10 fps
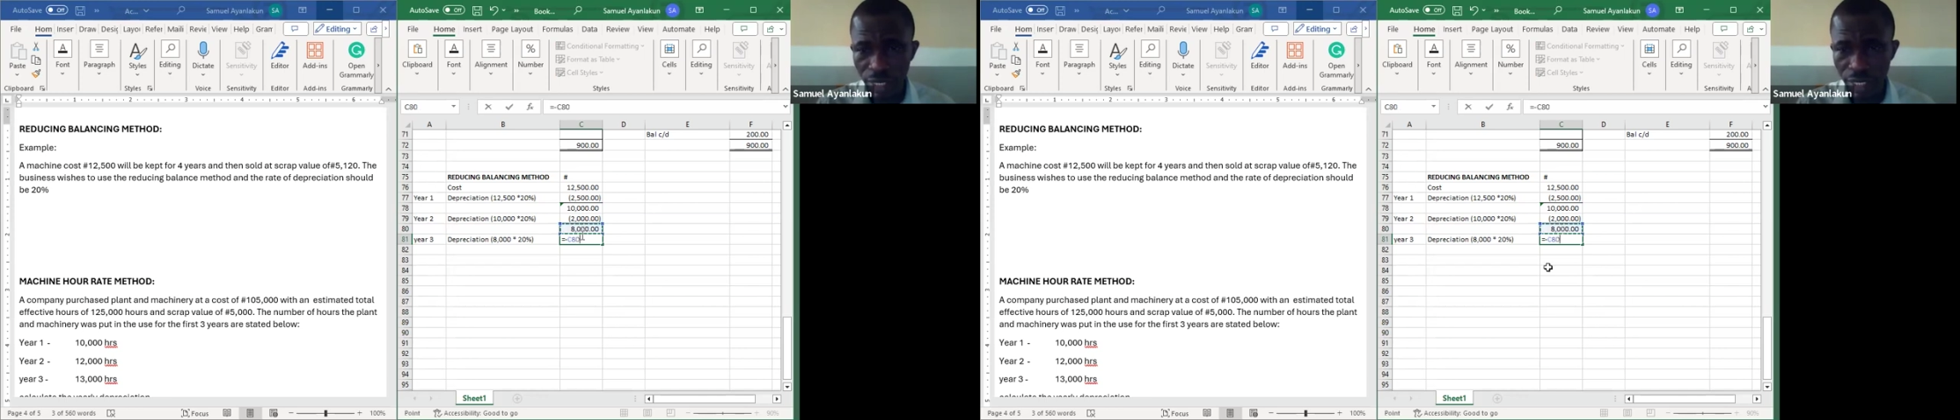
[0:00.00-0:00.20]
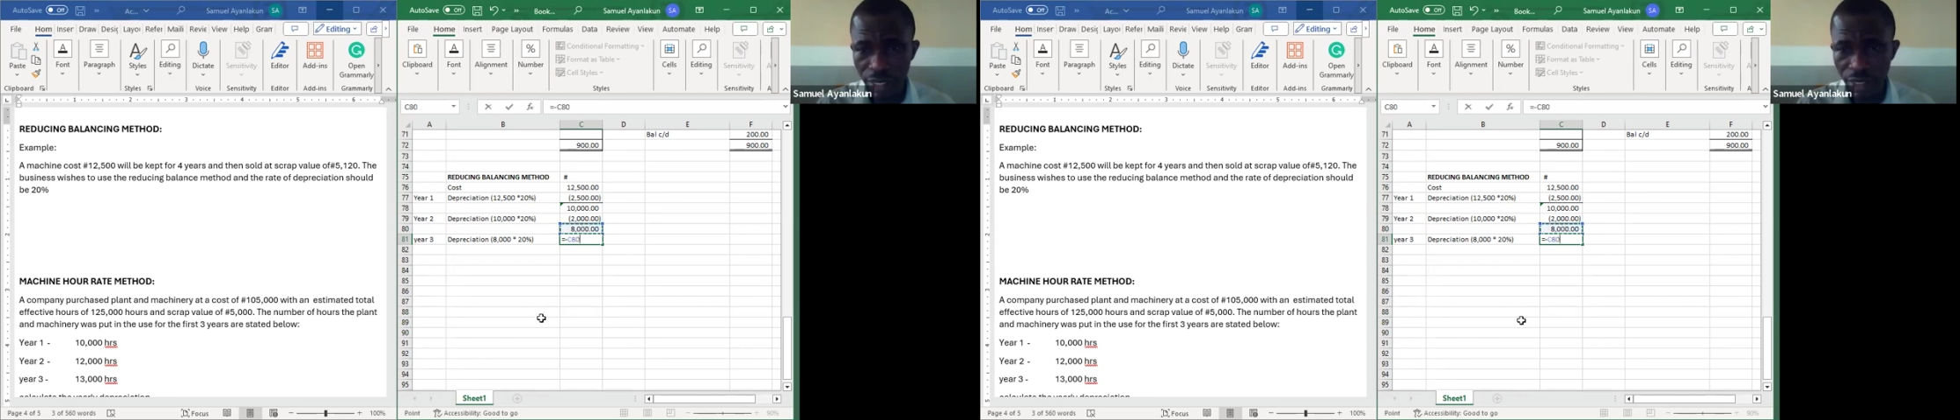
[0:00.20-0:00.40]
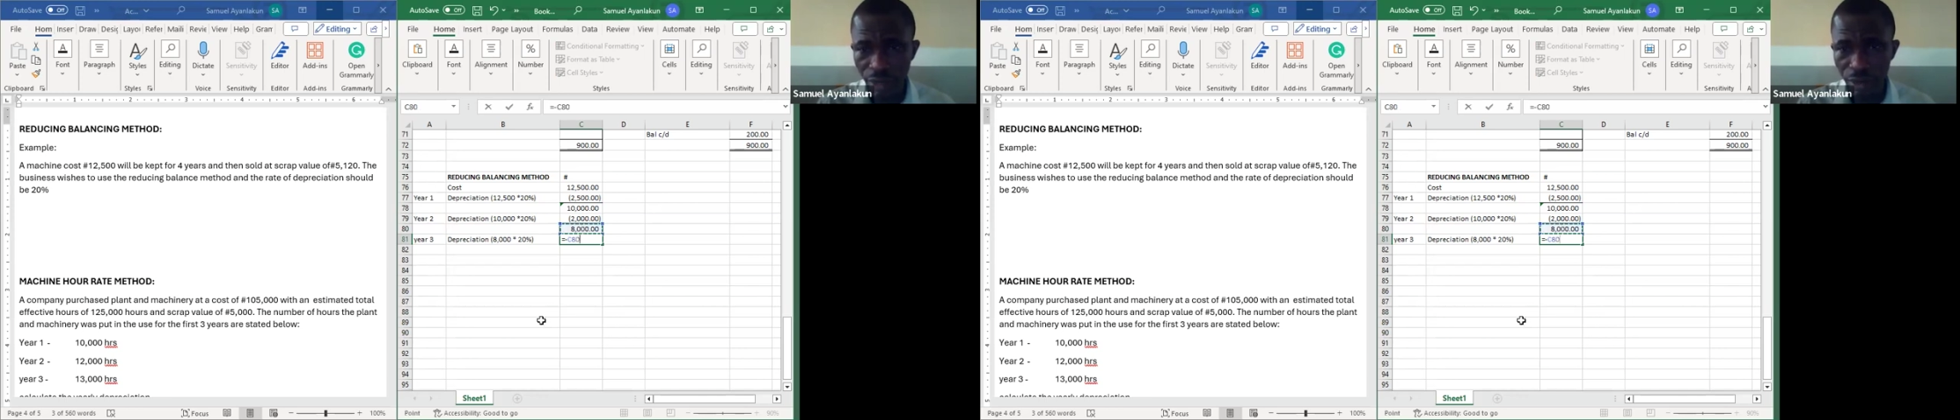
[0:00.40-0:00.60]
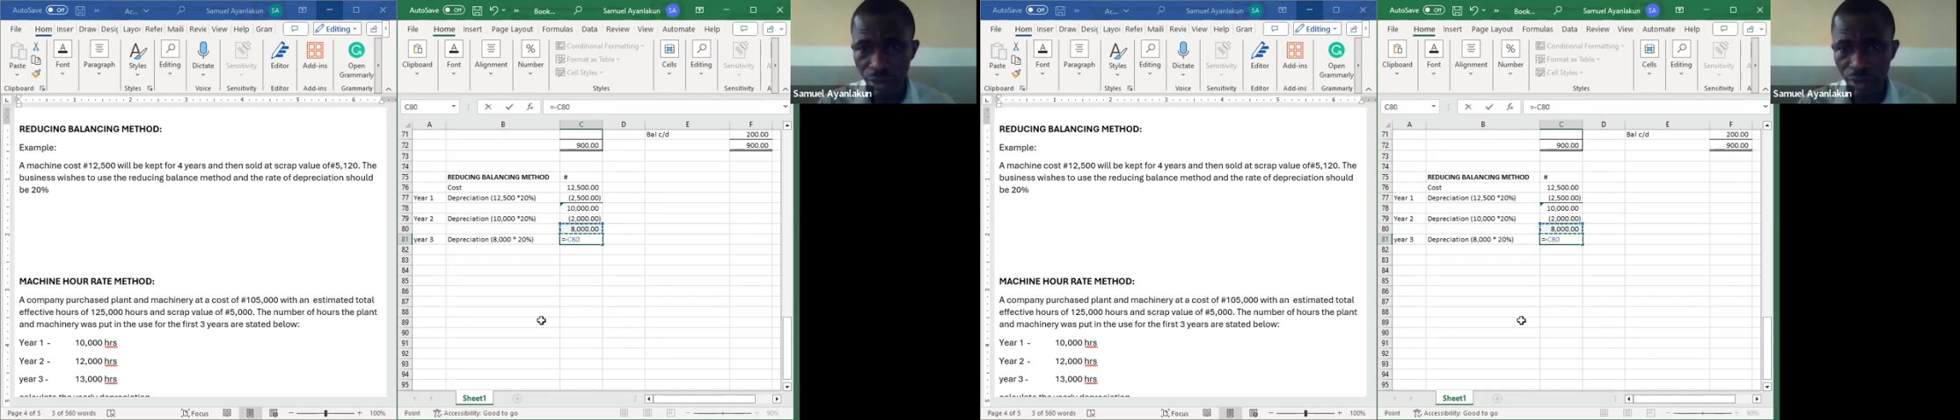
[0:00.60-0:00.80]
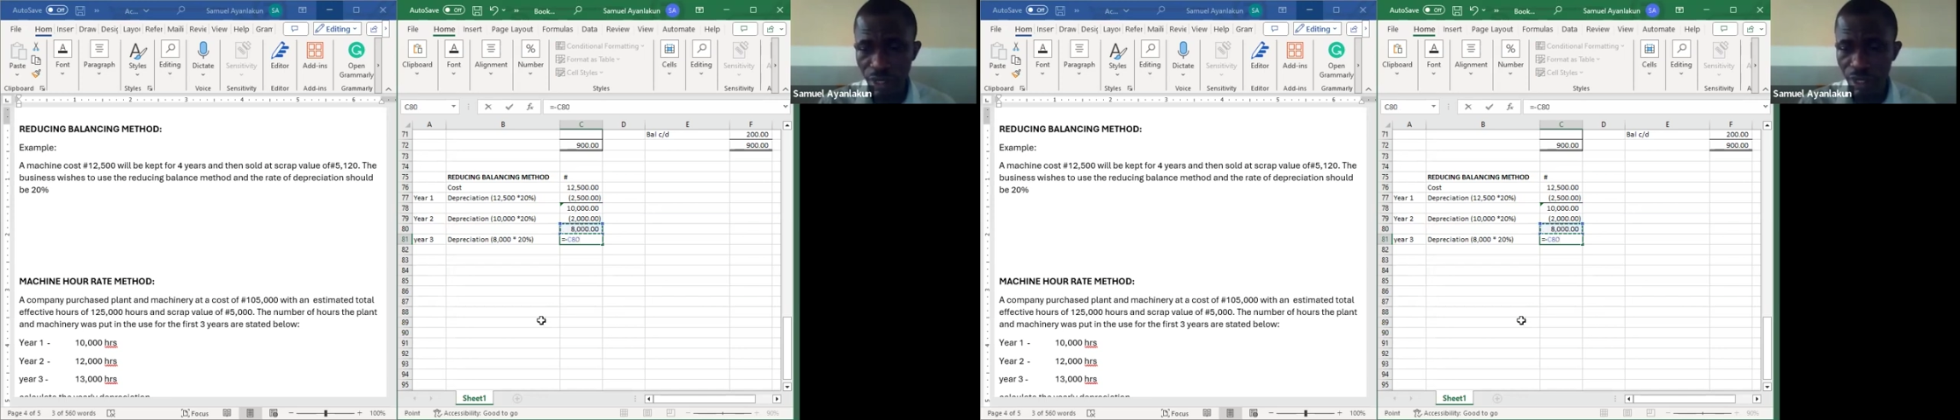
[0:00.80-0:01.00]
6,000
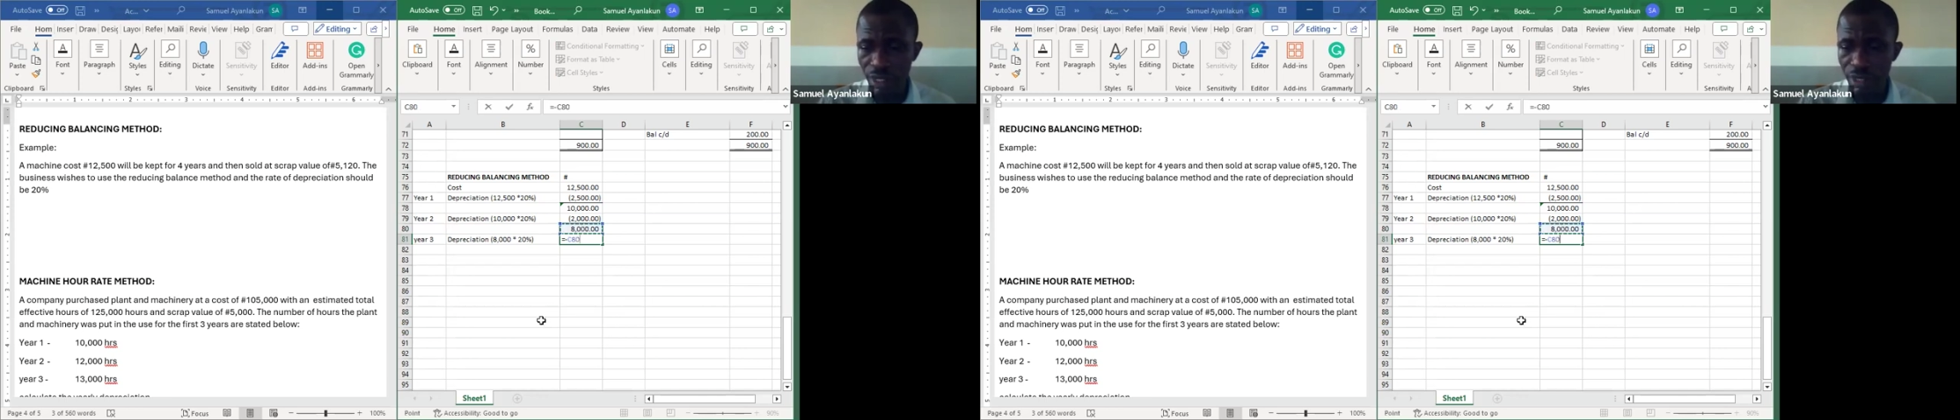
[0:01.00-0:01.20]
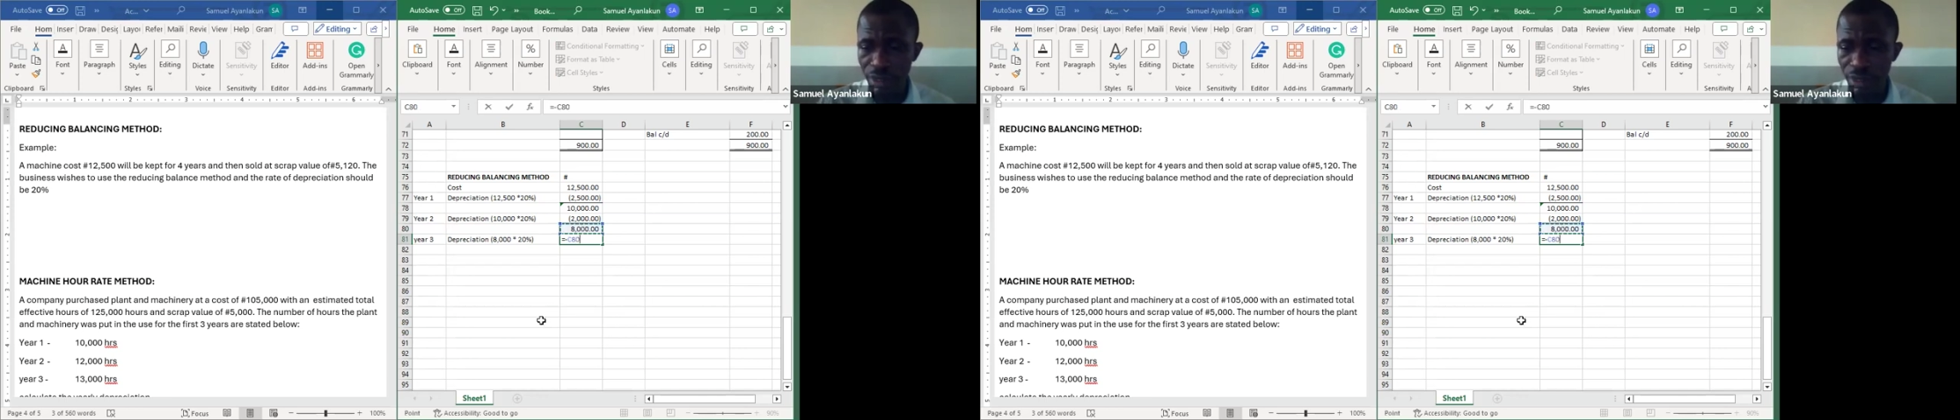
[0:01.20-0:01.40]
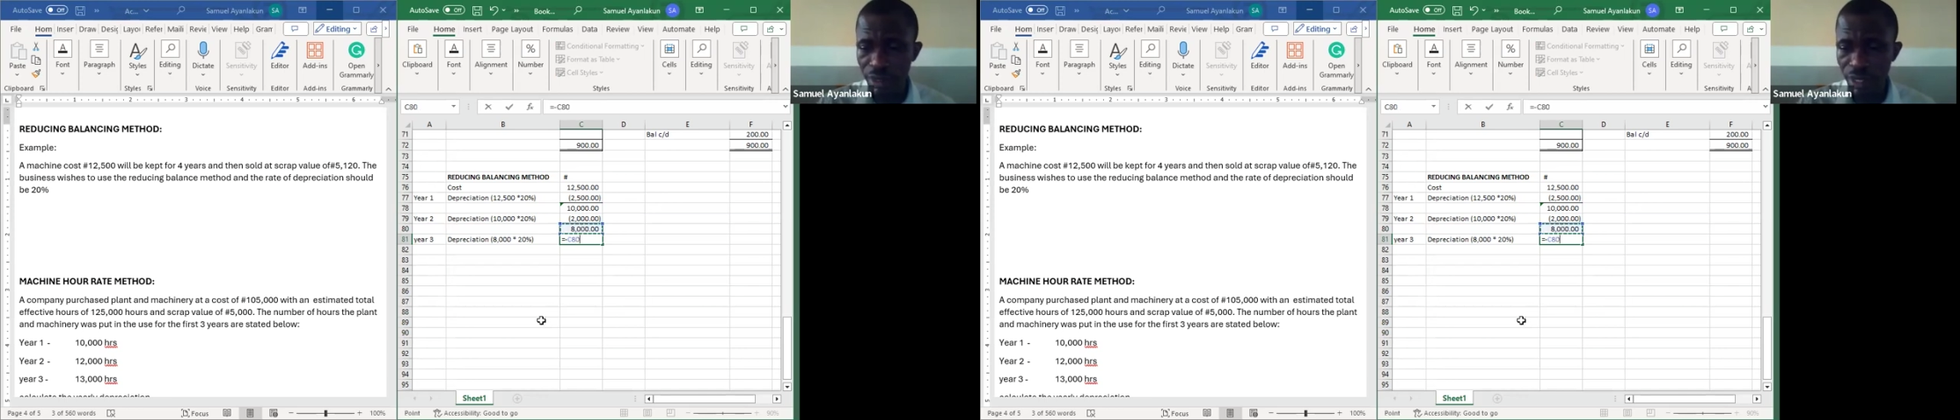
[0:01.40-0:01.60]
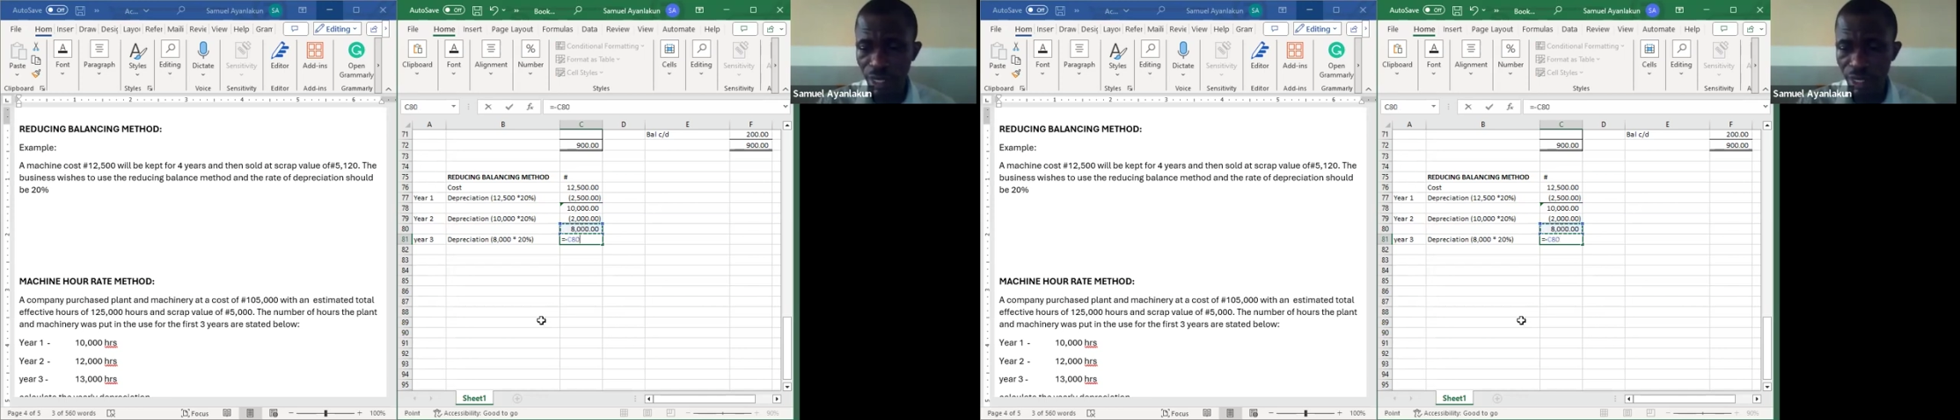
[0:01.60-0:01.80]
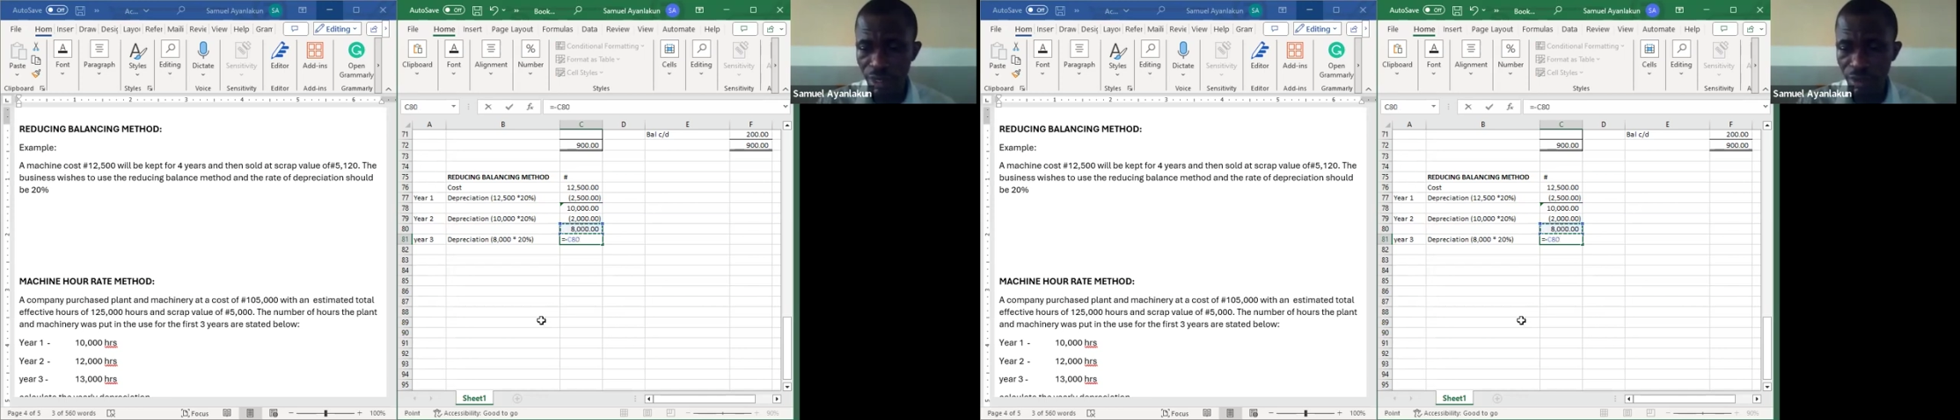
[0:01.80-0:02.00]
naira
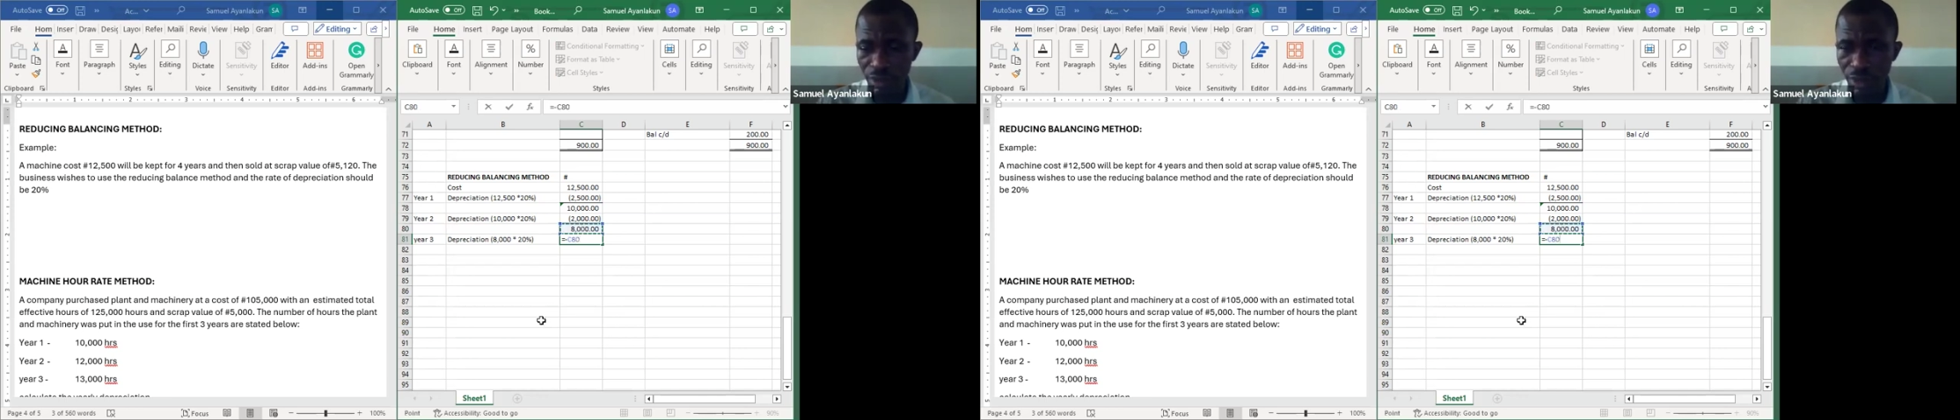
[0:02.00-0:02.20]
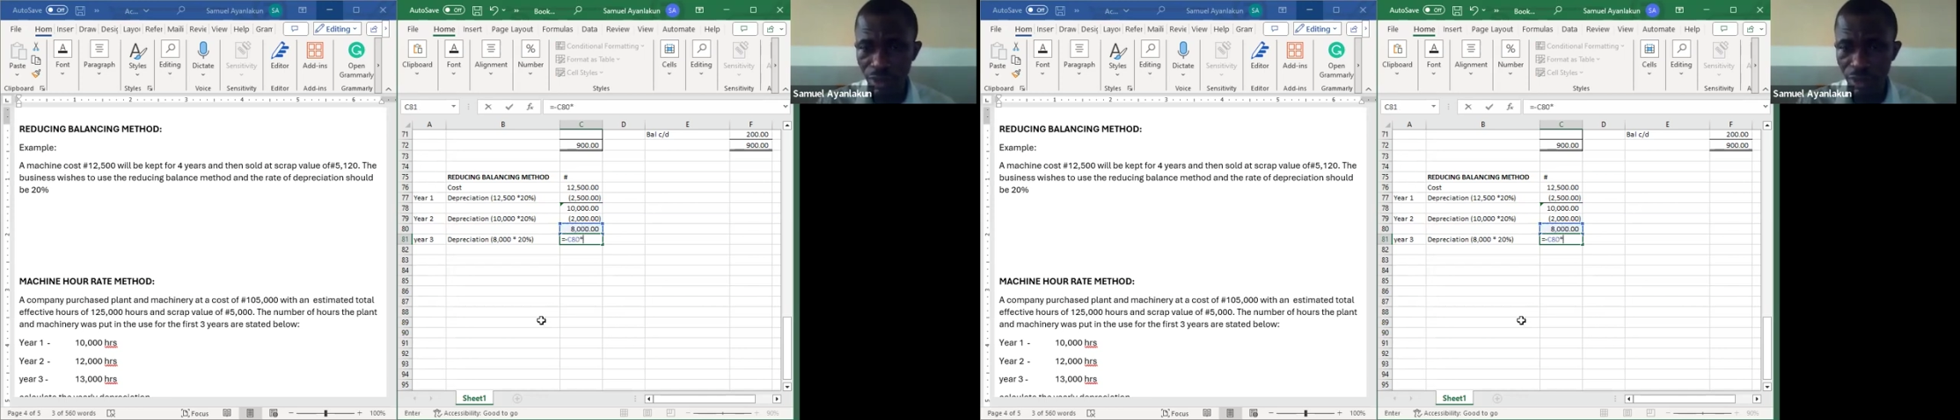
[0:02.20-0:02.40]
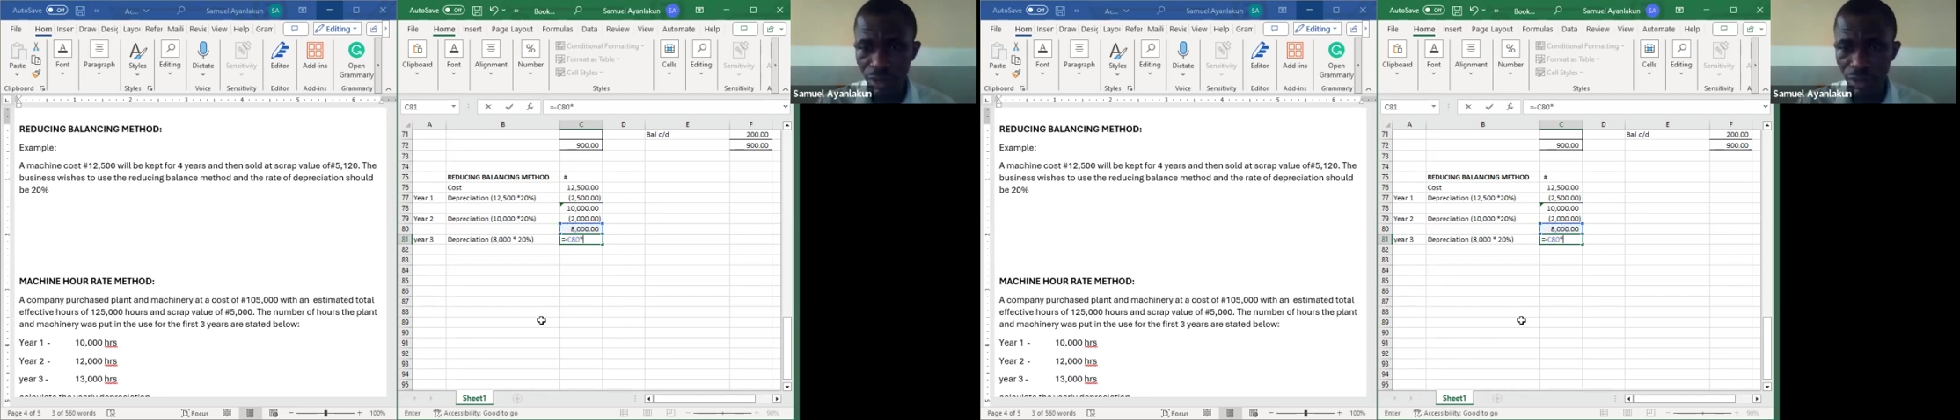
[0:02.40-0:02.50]
times